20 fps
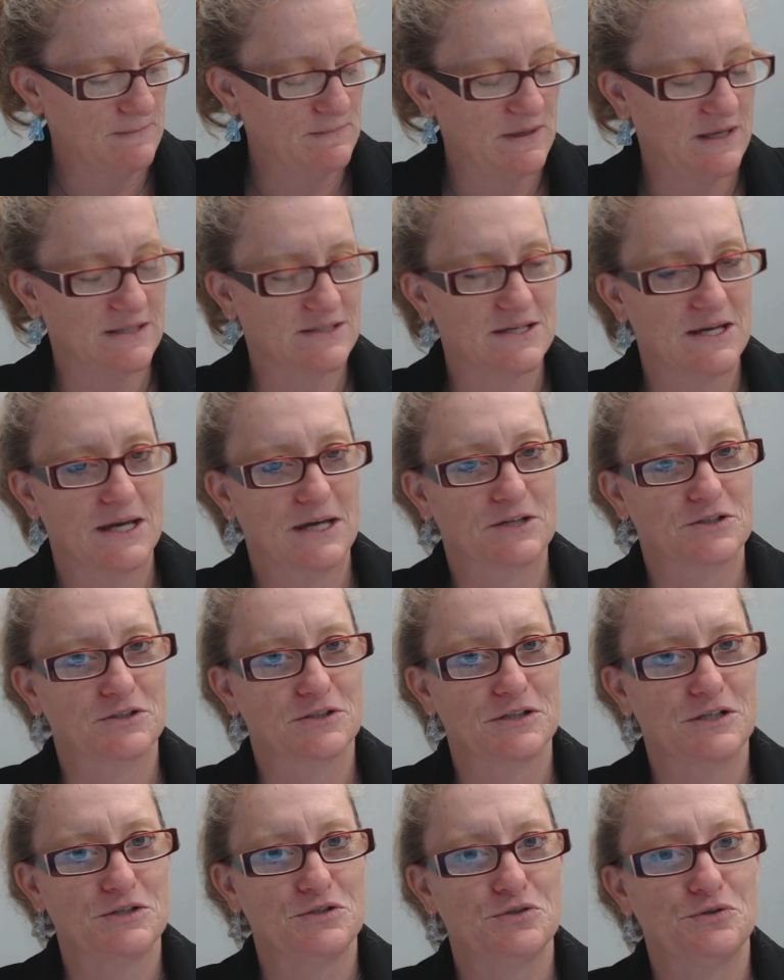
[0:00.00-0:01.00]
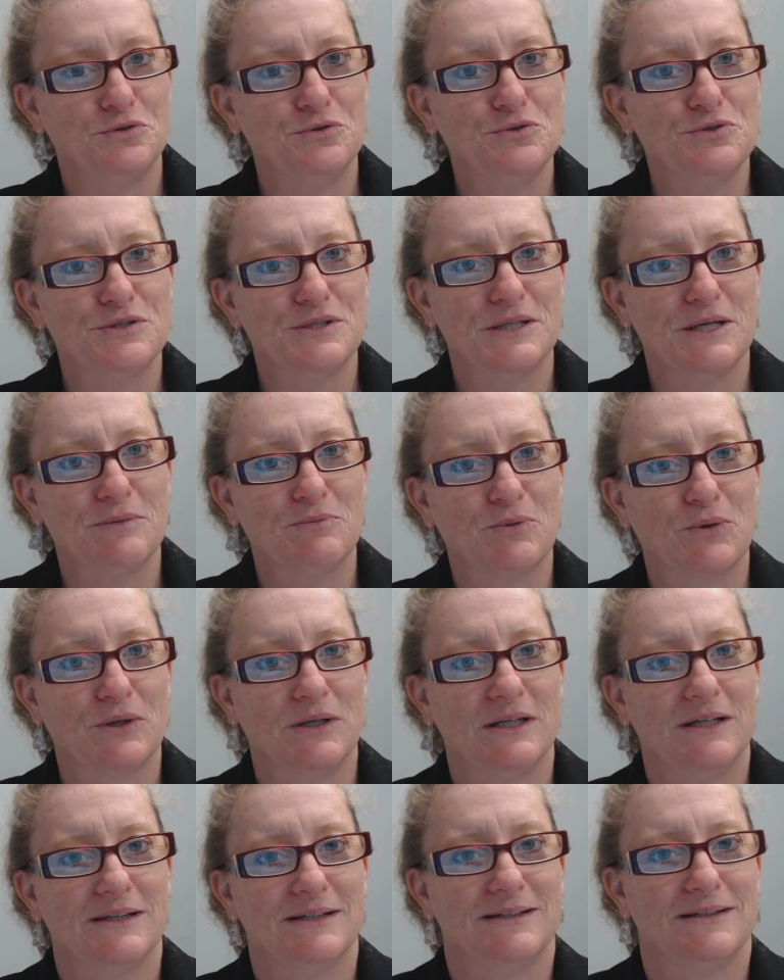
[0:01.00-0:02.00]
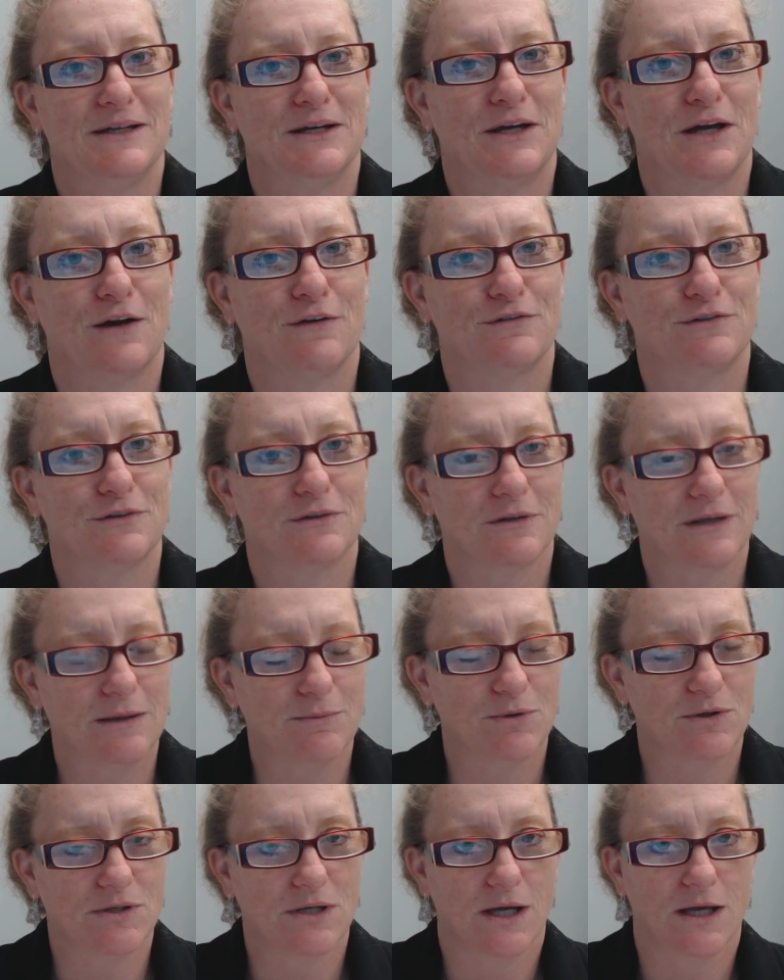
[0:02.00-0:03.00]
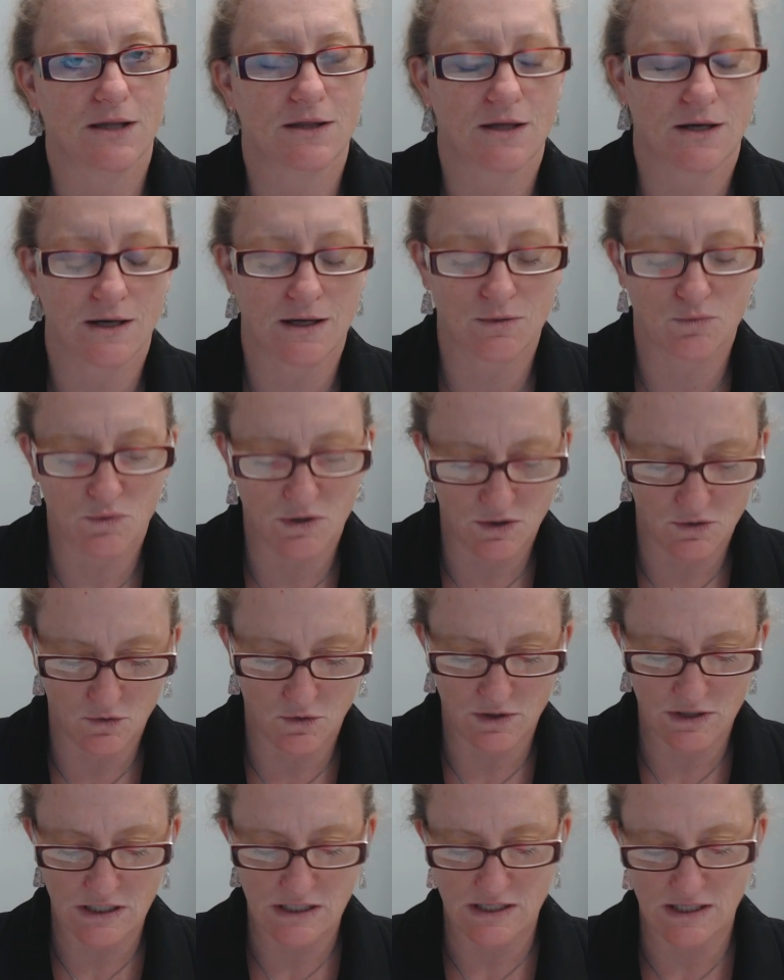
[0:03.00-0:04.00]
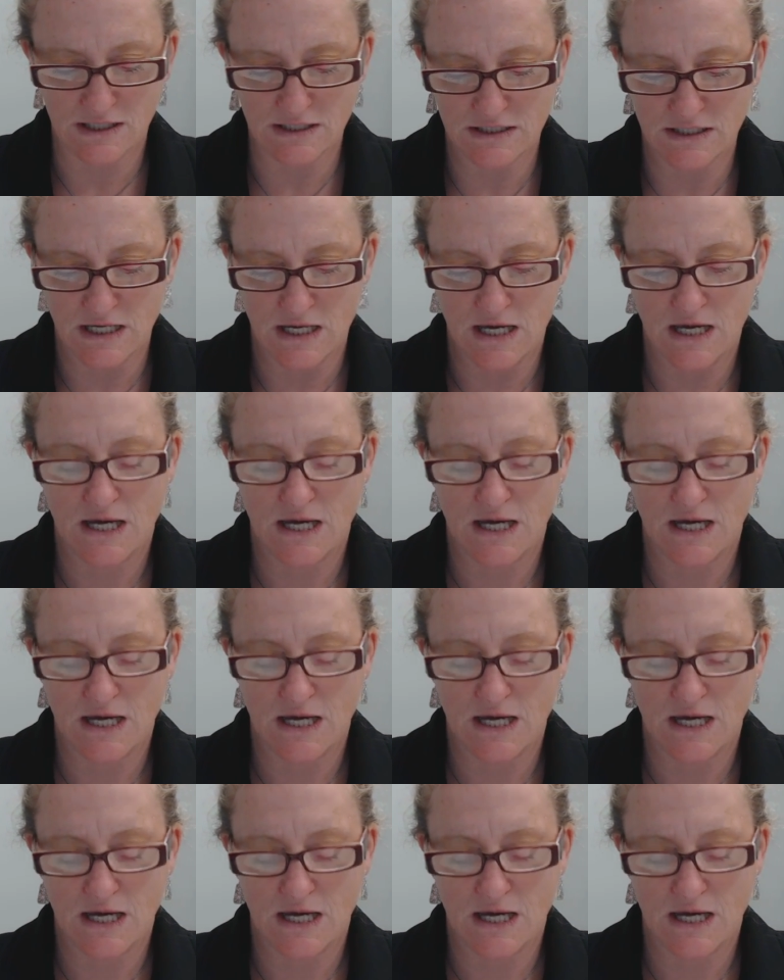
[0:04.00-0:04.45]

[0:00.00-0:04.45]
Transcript: It's actually Tuesday morning, the day after Labor Day, that I'm recording this.